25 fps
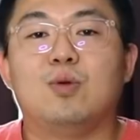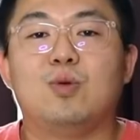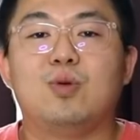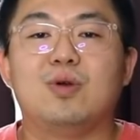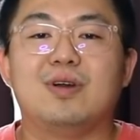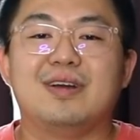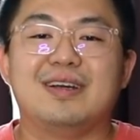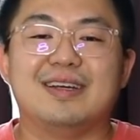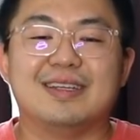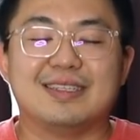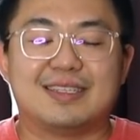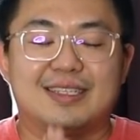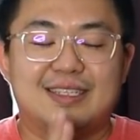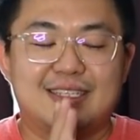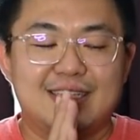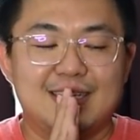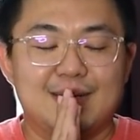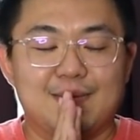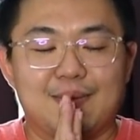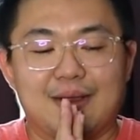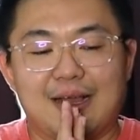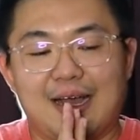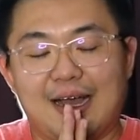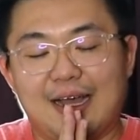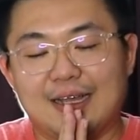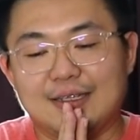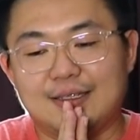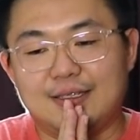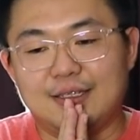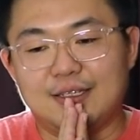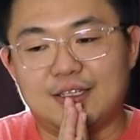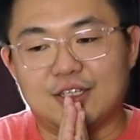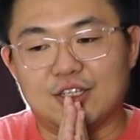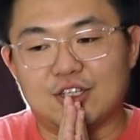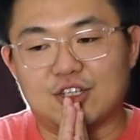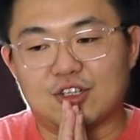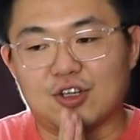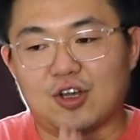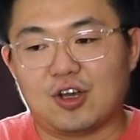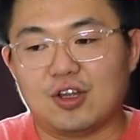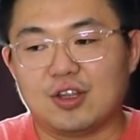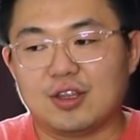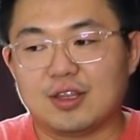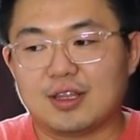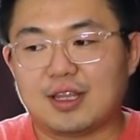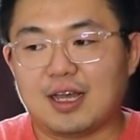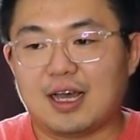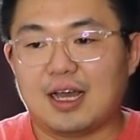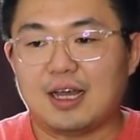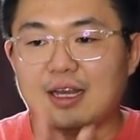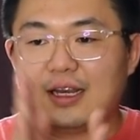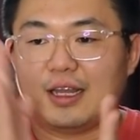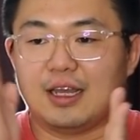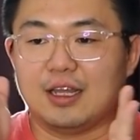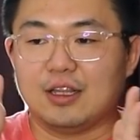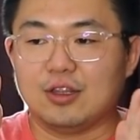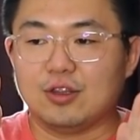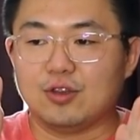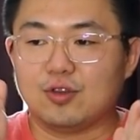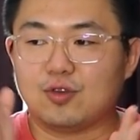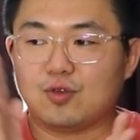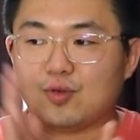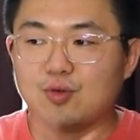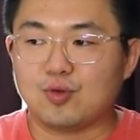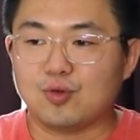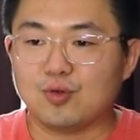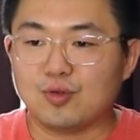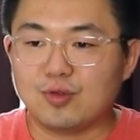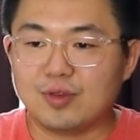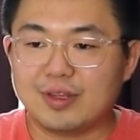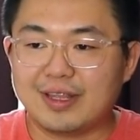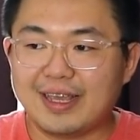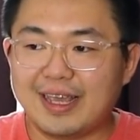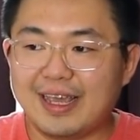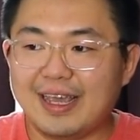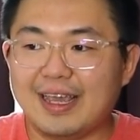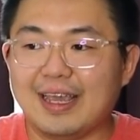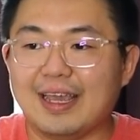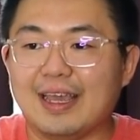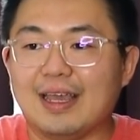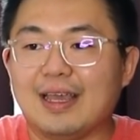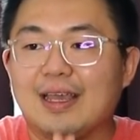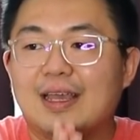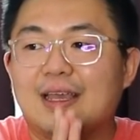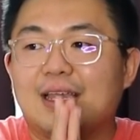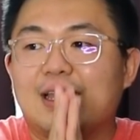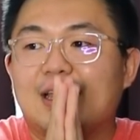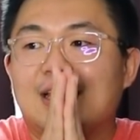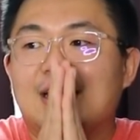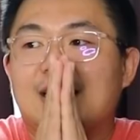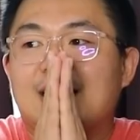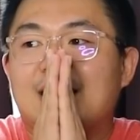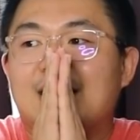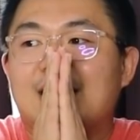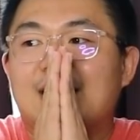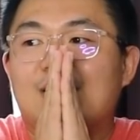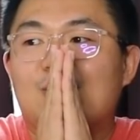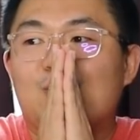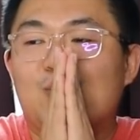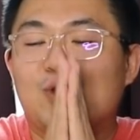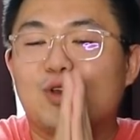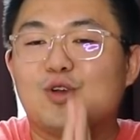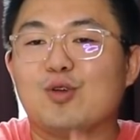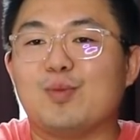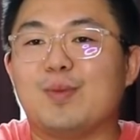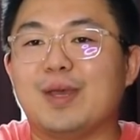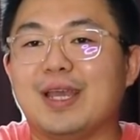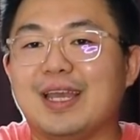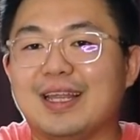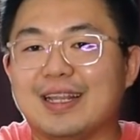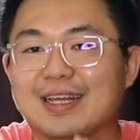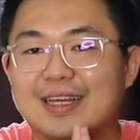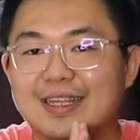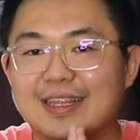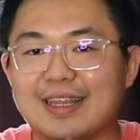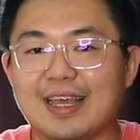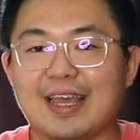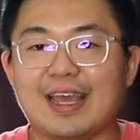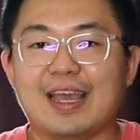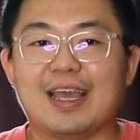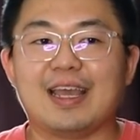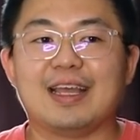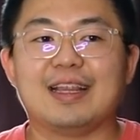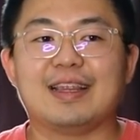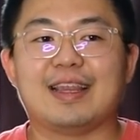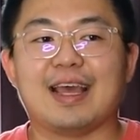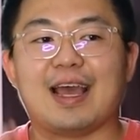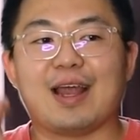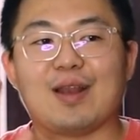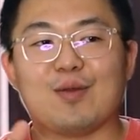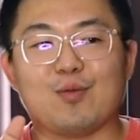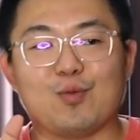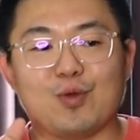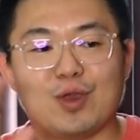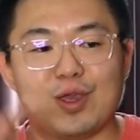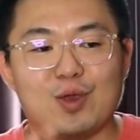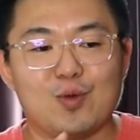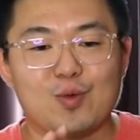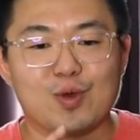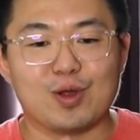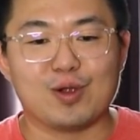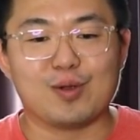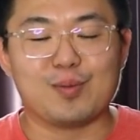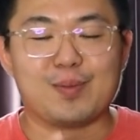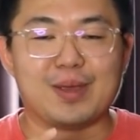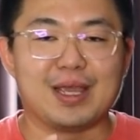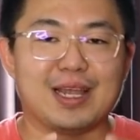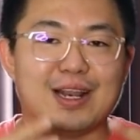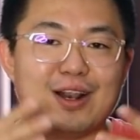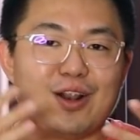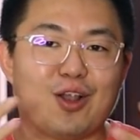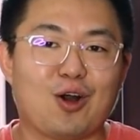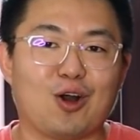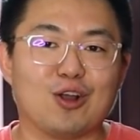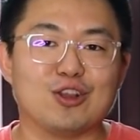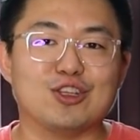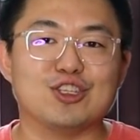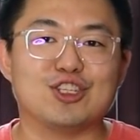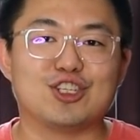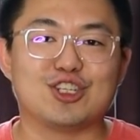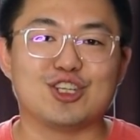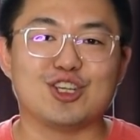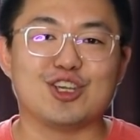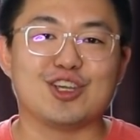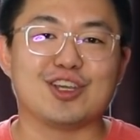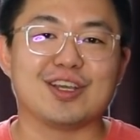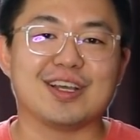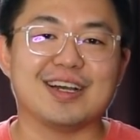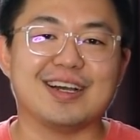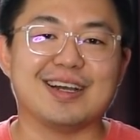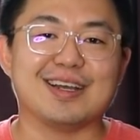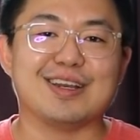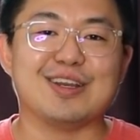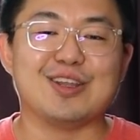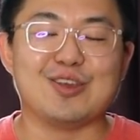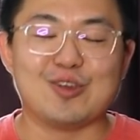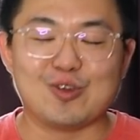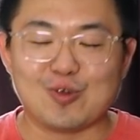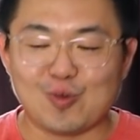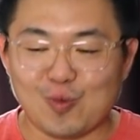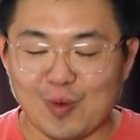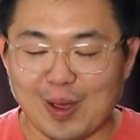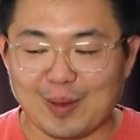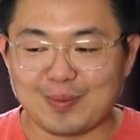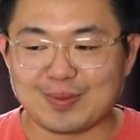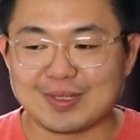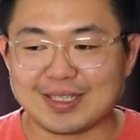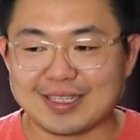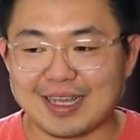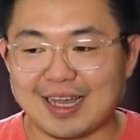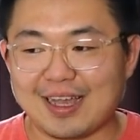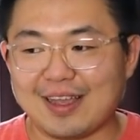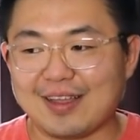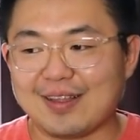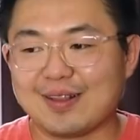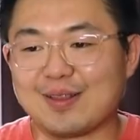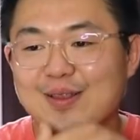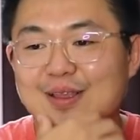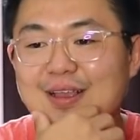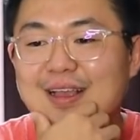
What's up guys, this is Sean Tan and today will be the day that we will be launching a new website.